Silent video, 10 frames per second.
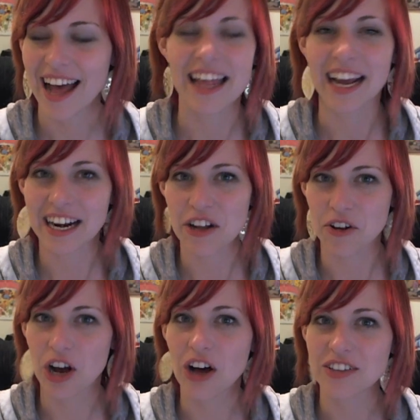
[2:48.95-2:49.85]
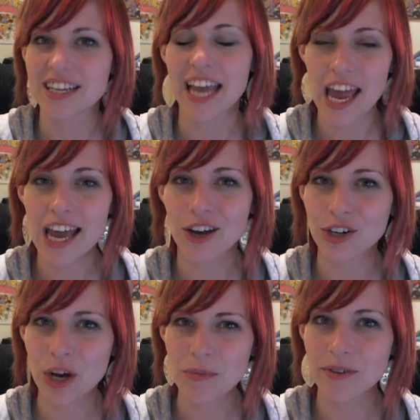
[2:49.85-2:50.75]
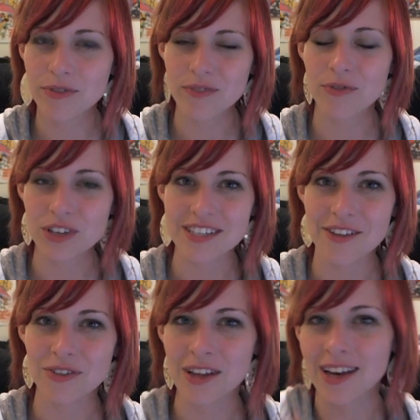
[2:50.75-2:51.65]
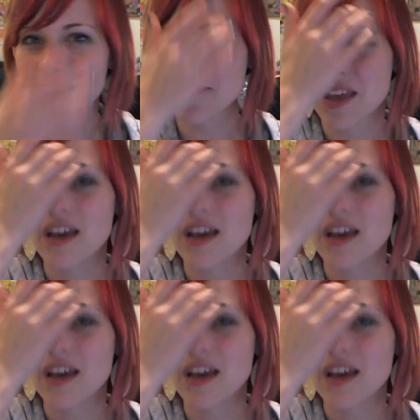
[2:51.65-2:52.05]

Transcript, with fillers: and then I get another call. It's like, hey, could you come in for, for this other thing?